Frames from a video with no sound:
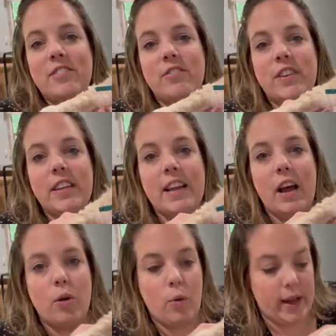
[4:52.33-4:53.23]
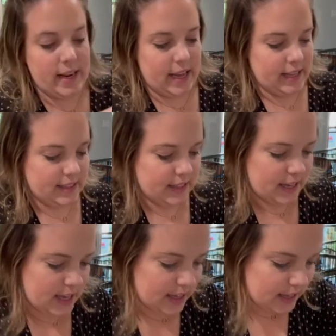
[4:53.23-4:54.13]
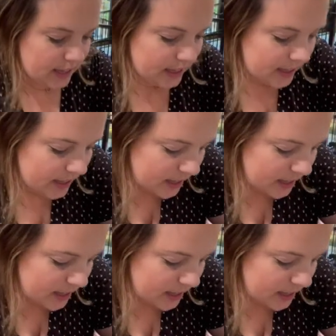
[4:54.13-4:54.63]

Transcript: Filling out quite nicely. He